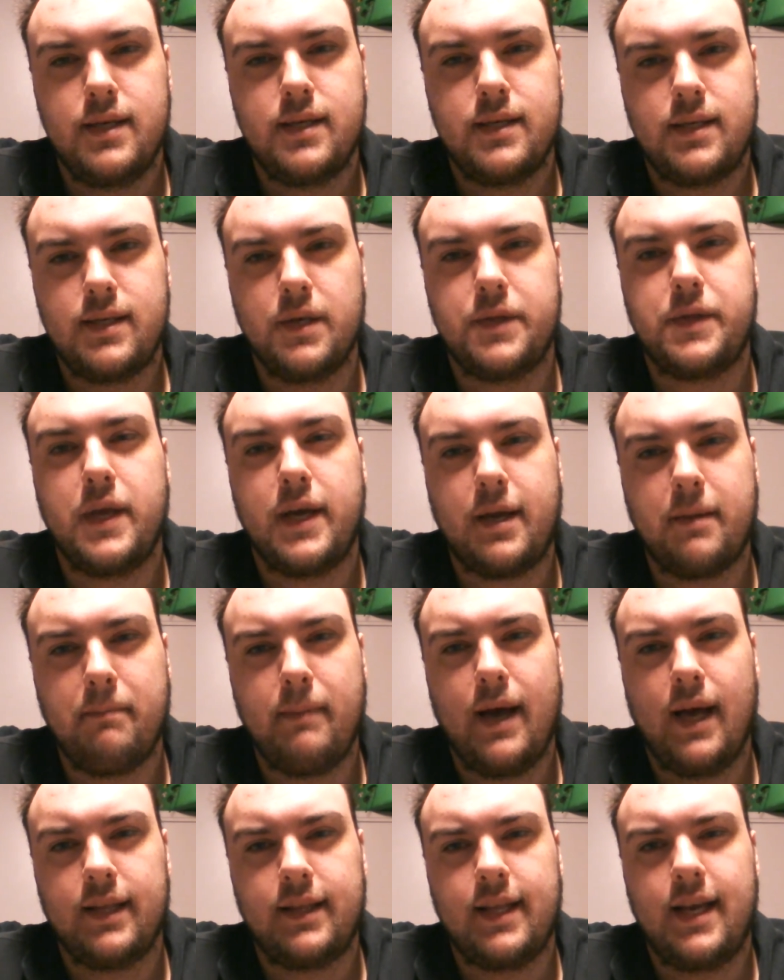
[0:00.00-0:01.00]
So think
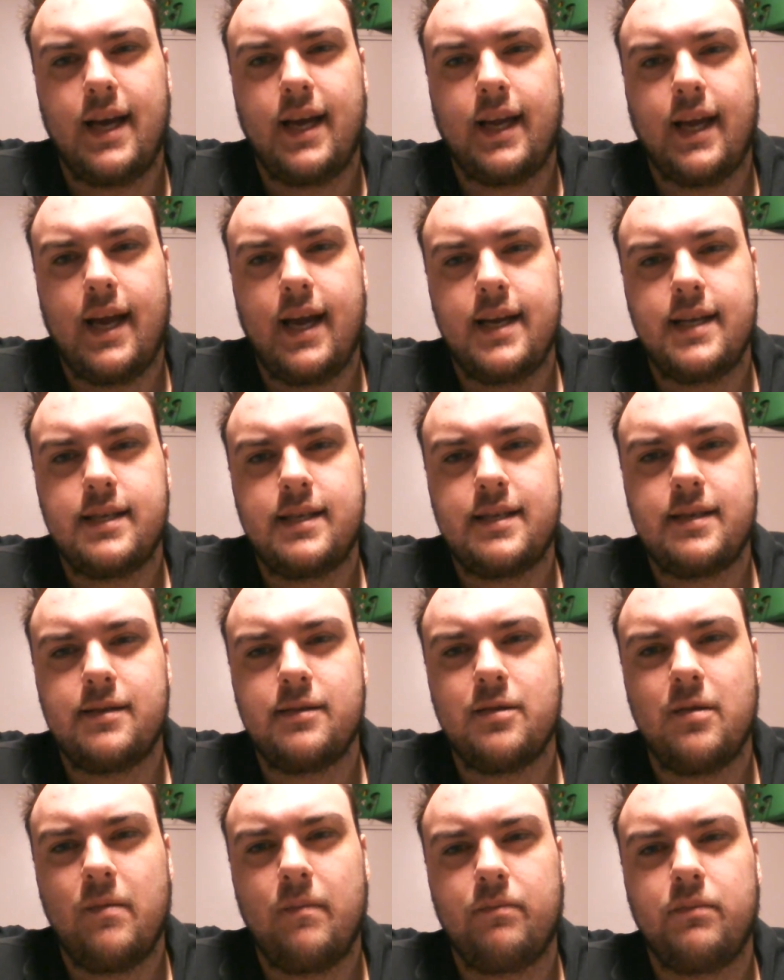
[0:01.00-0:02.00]
about that, guys.
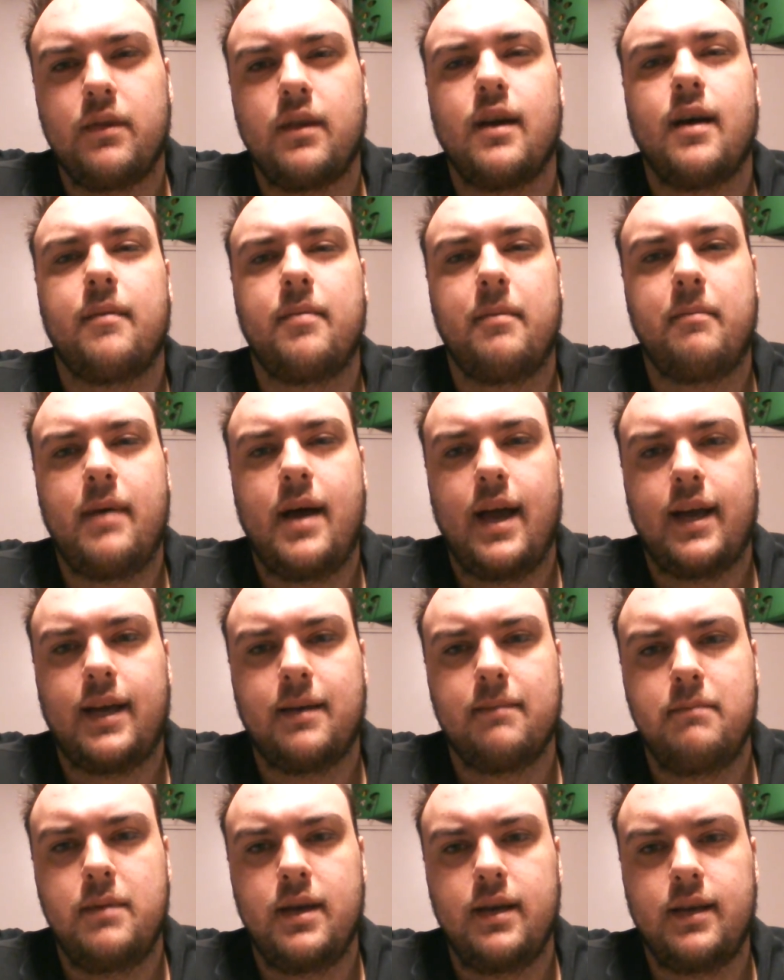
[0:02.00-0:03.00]
I'm the Mad
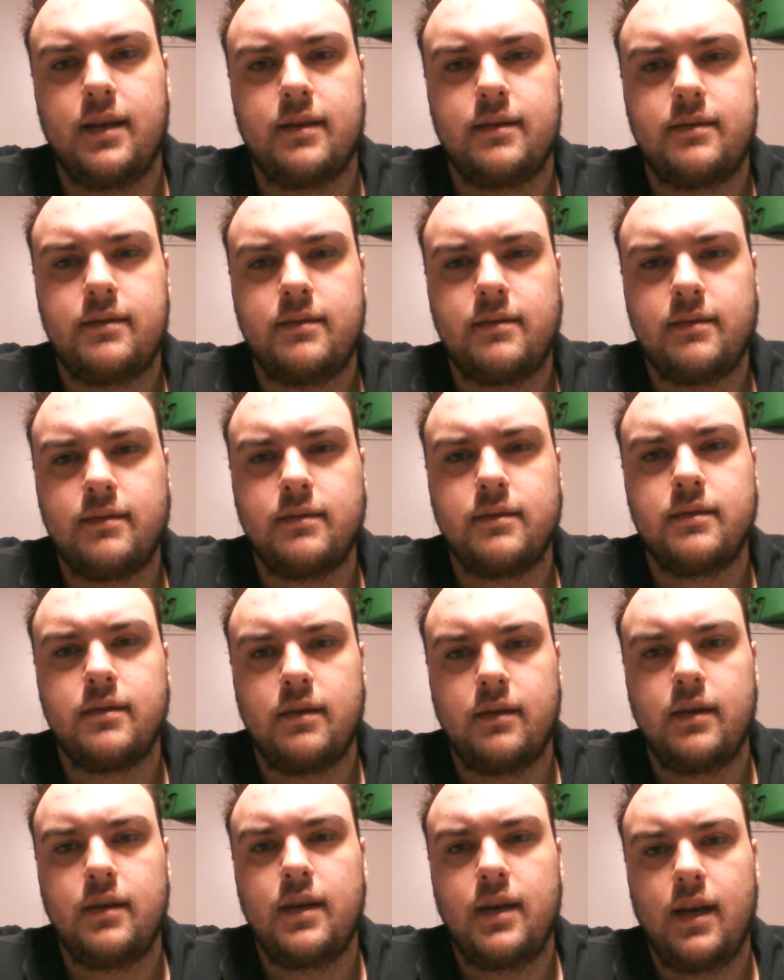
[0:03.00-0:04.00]
Chameleon.
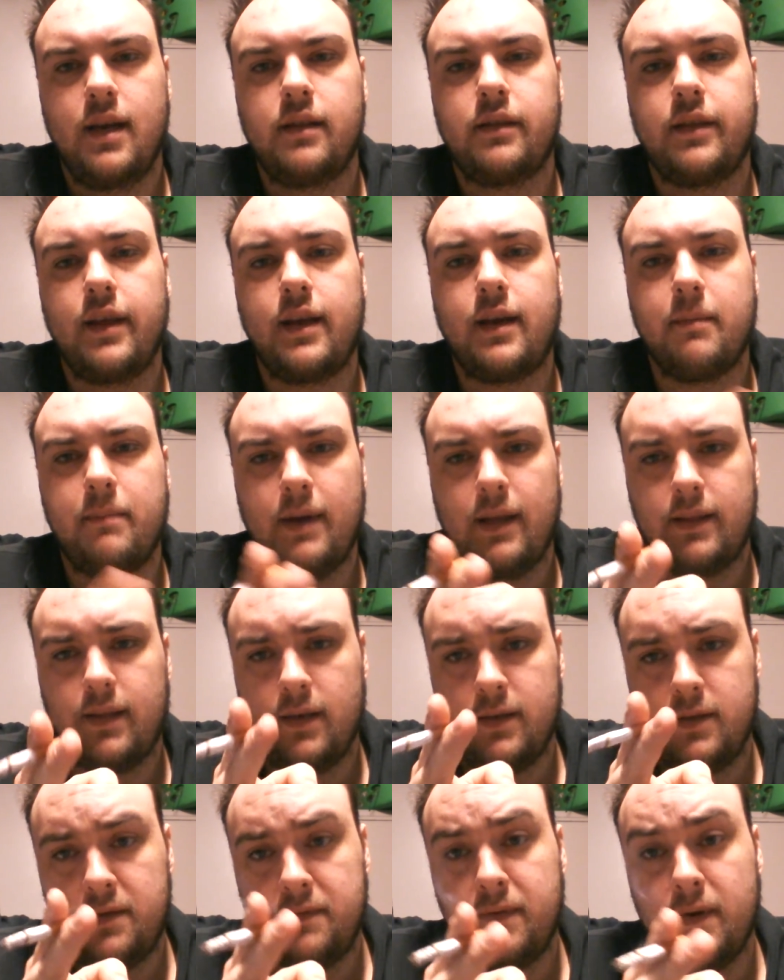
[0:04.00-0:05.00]
And think about
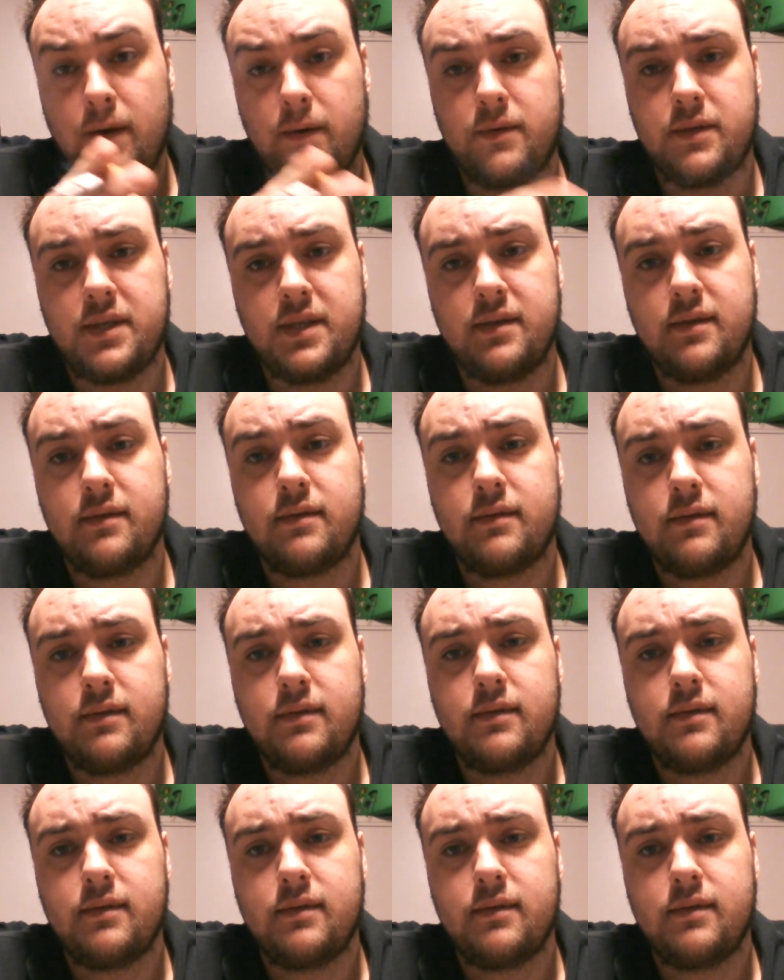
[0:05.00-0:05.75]
those folks in